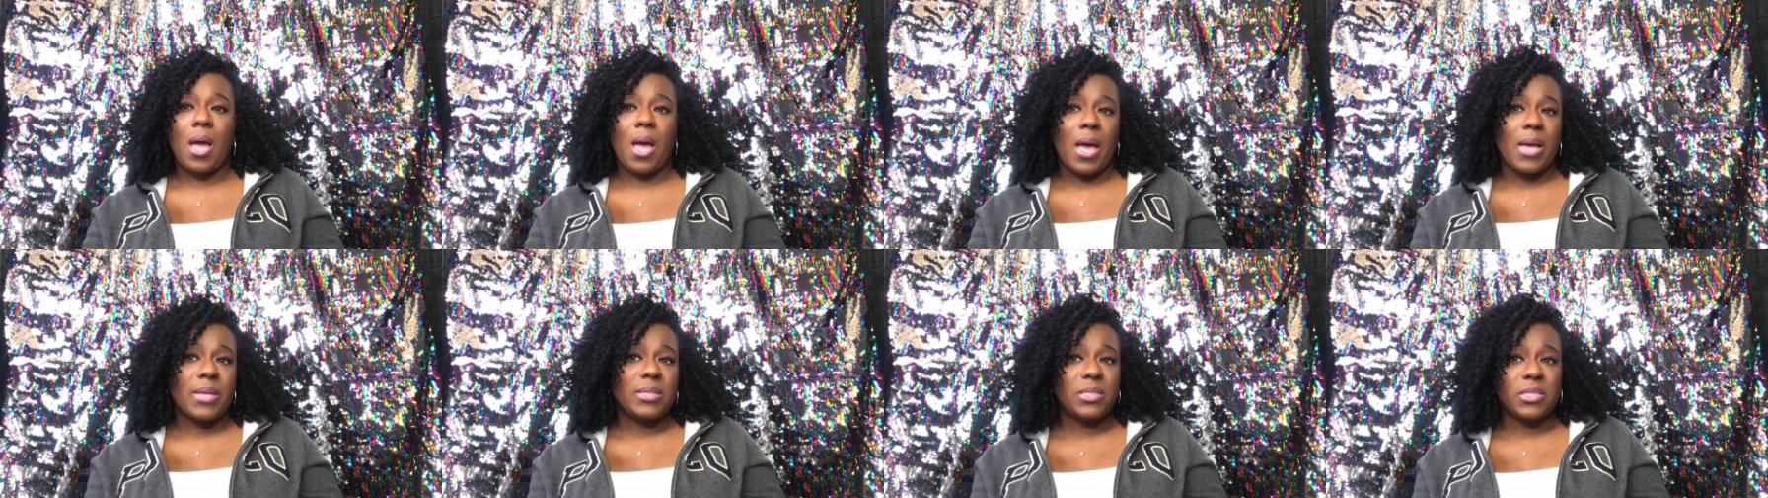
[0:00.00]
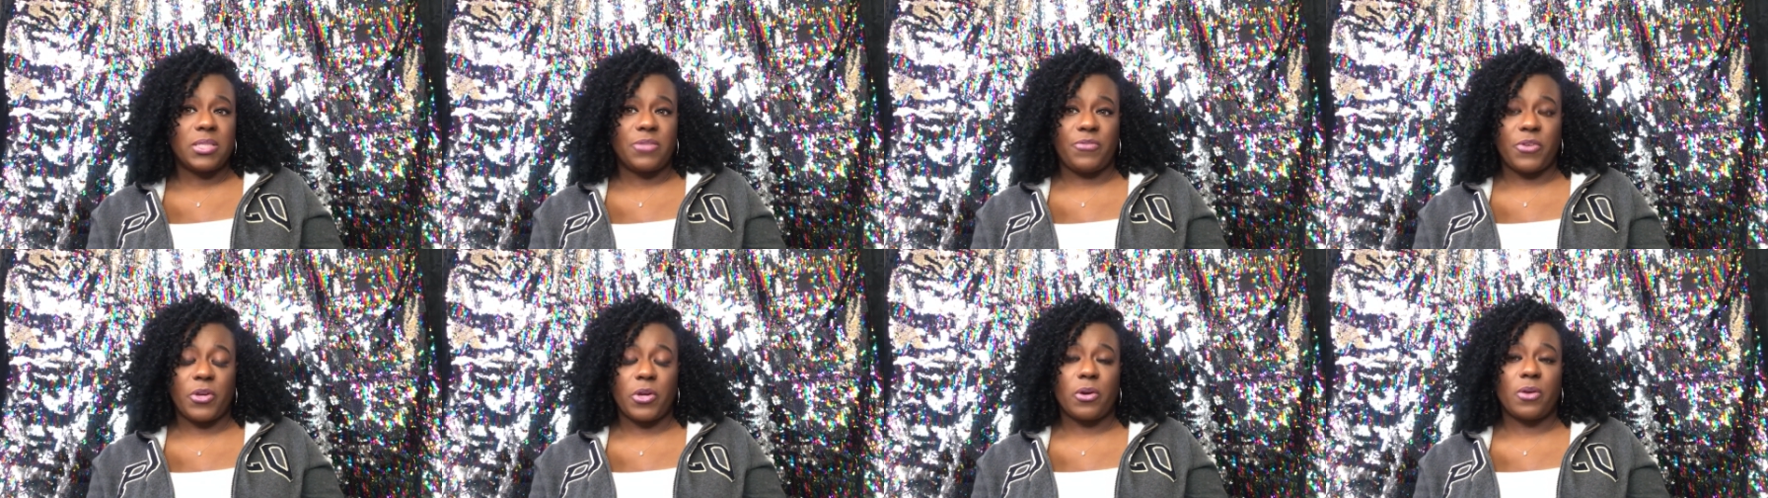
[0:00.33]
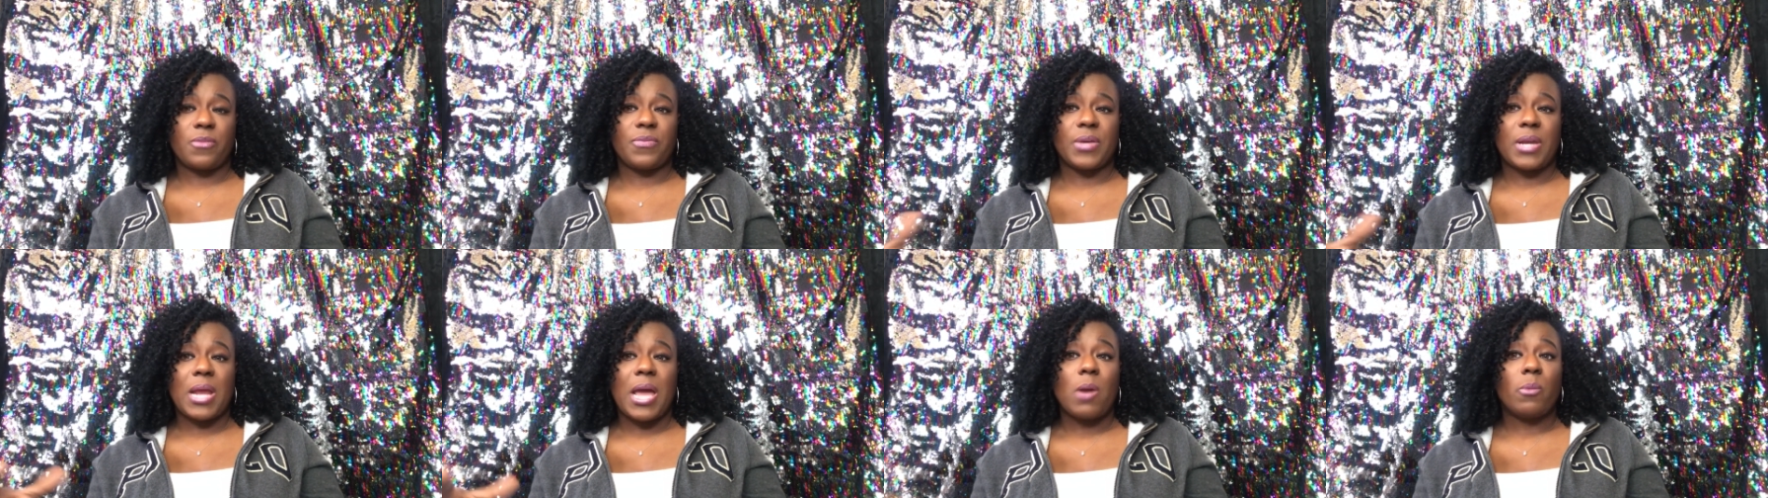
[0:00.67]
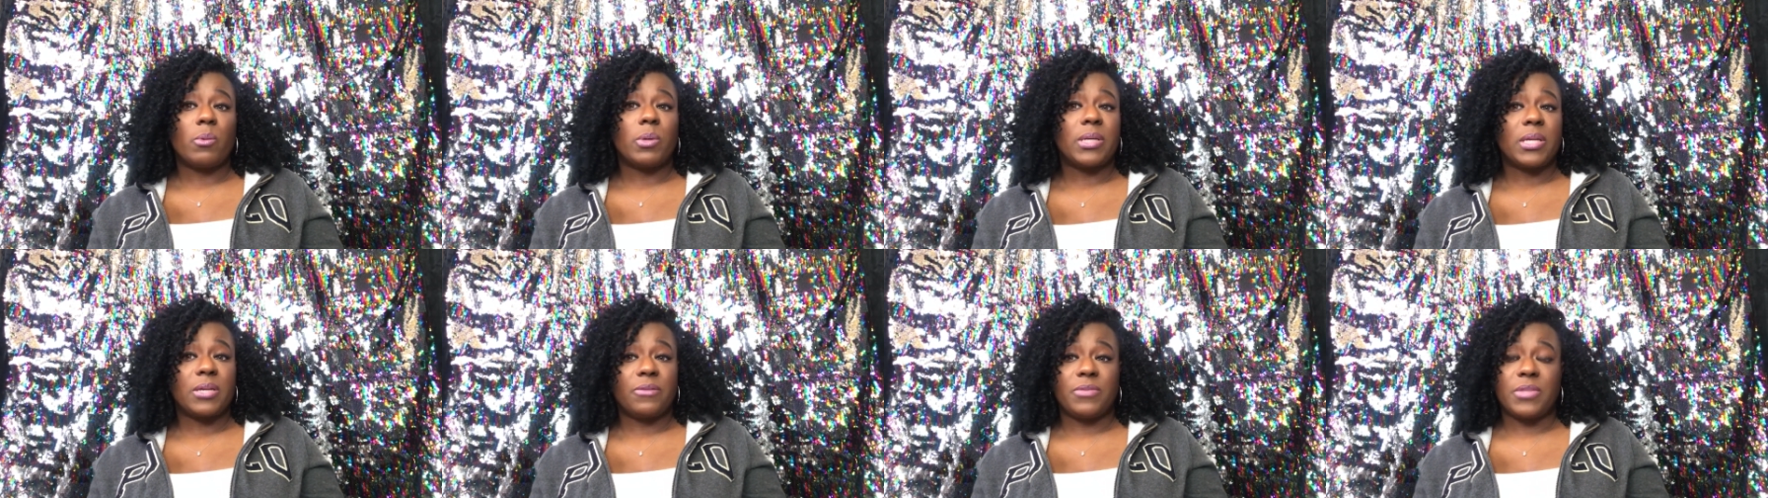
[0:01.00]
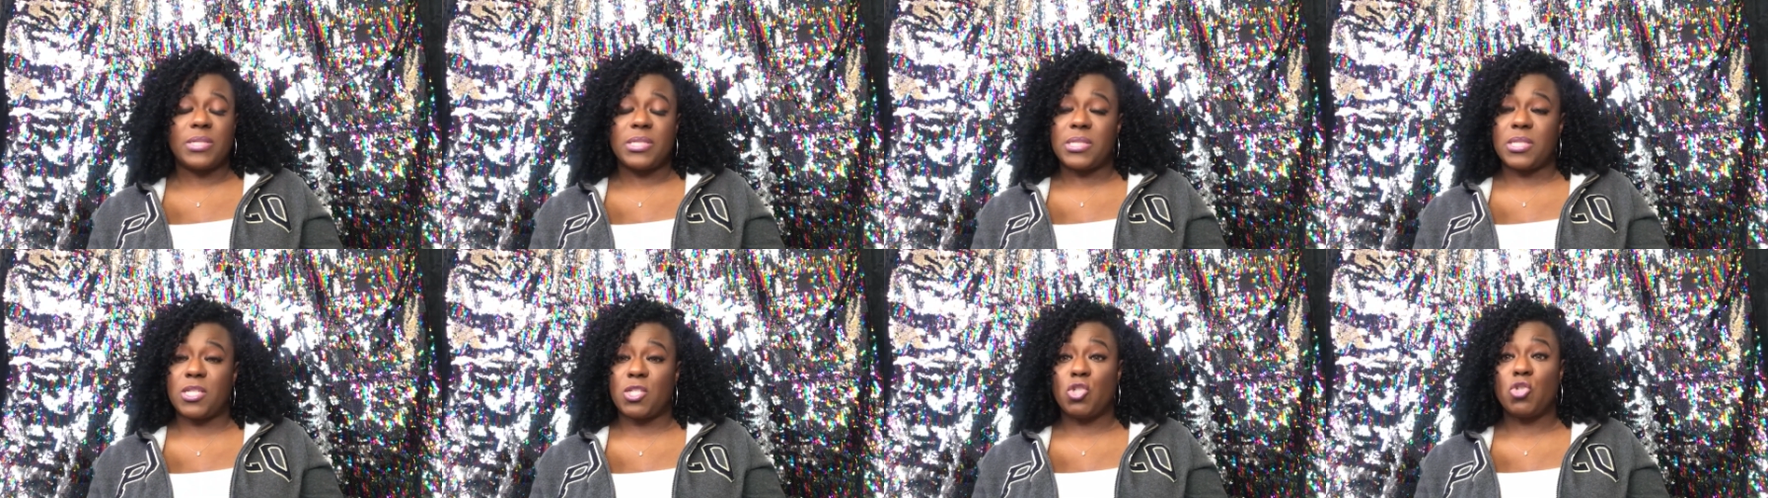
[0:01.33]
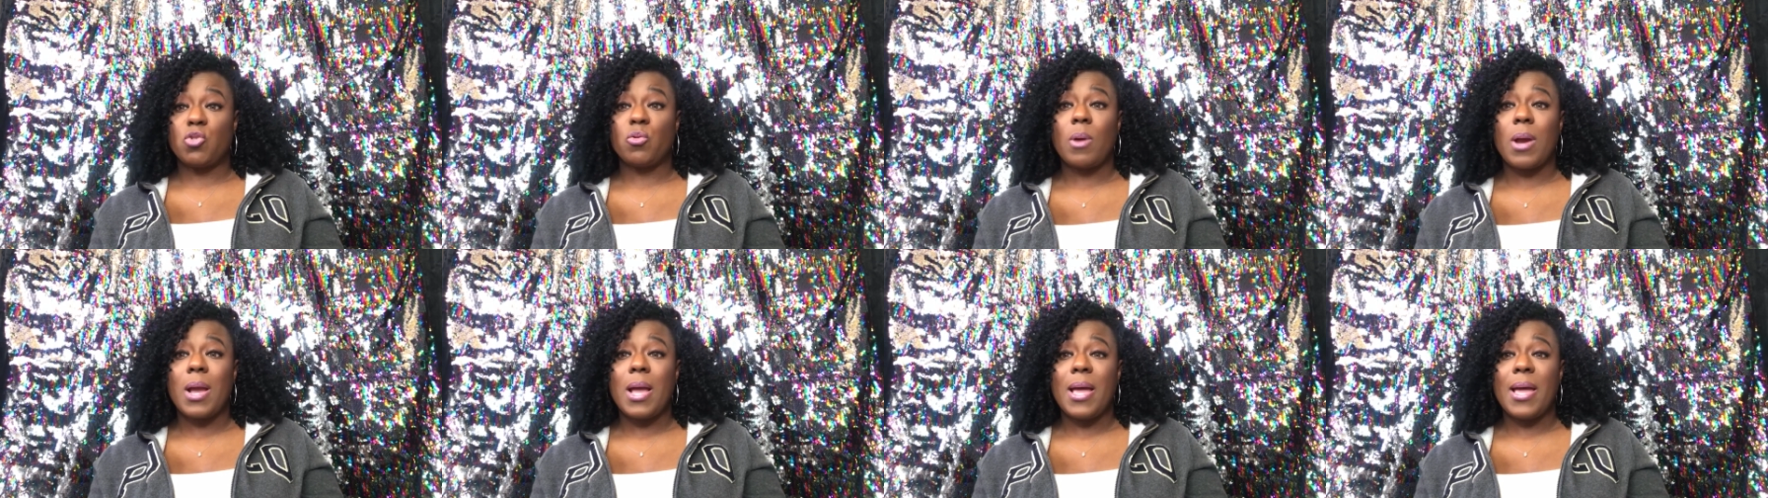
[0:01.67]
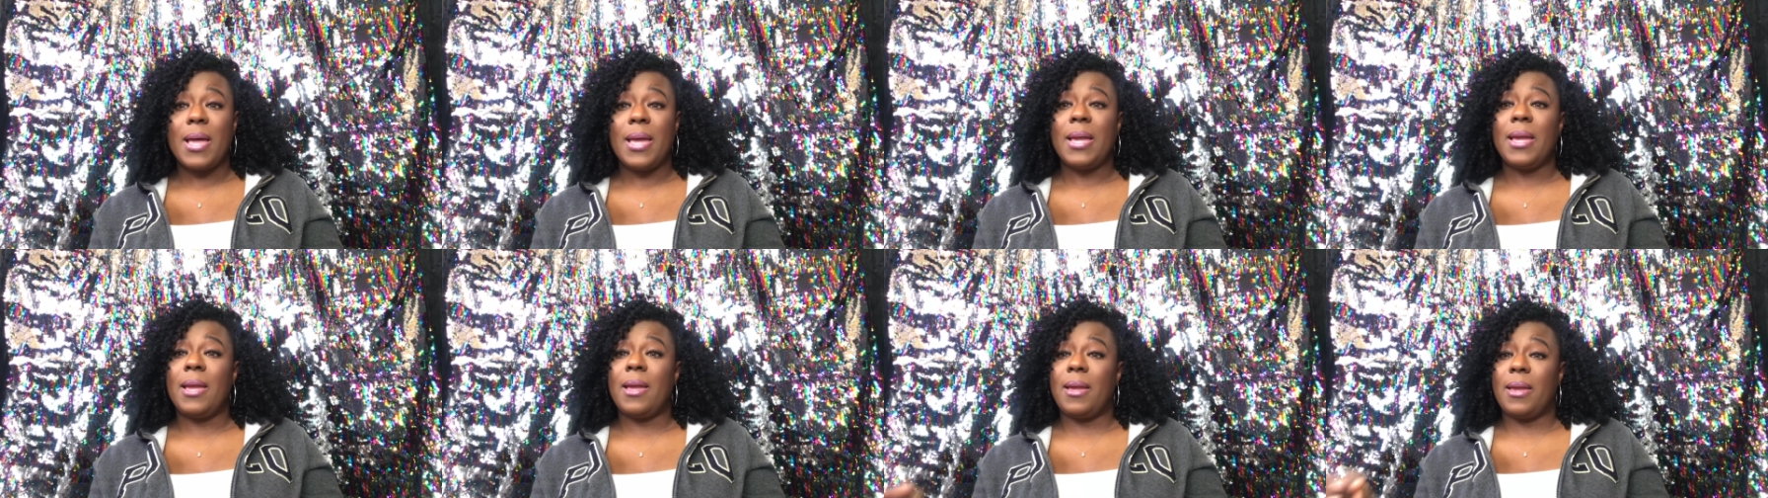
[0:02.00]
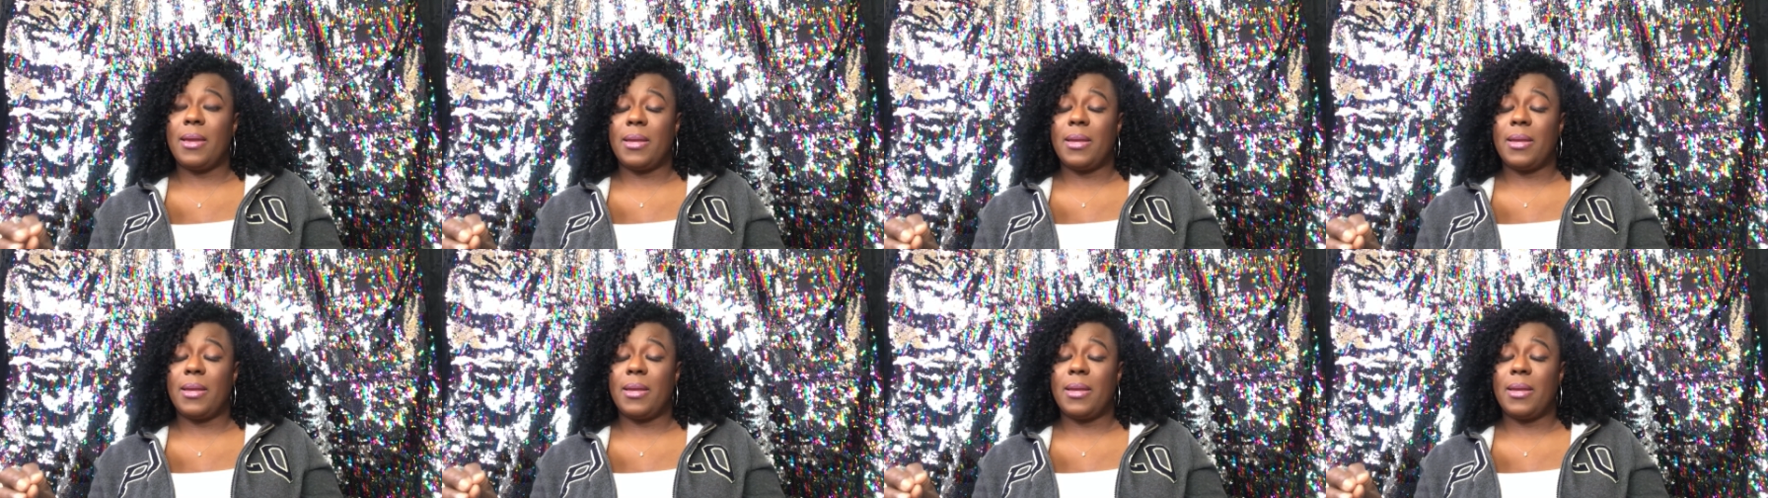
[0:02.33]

I just figured that I would give this a try,